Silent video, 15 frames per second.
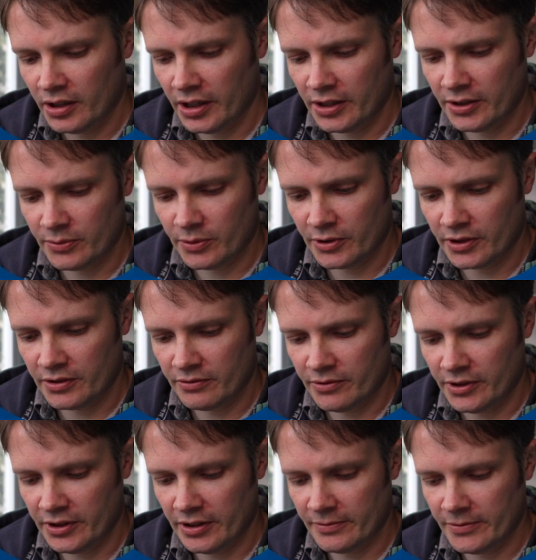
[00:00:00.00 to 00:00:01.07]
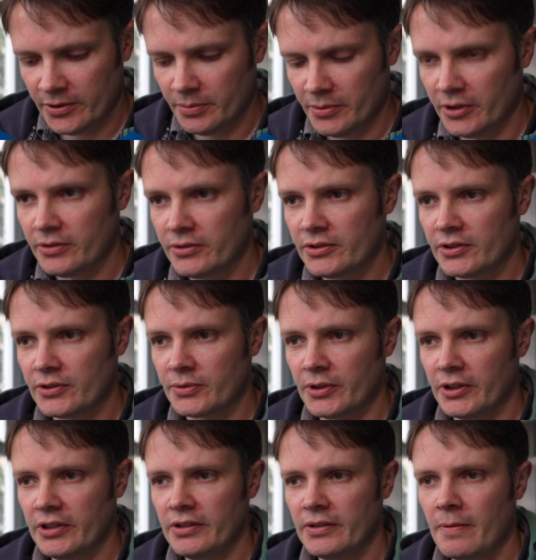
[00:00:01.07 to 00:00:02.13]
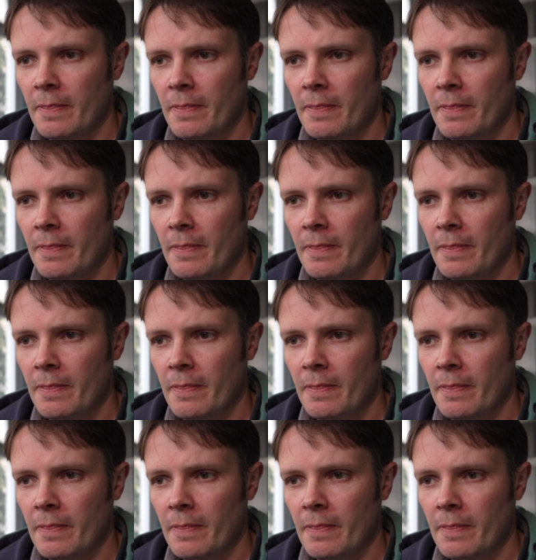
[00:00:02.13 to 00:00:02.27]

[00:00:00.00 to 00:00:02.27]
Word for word: and we're going to run that verbose as well.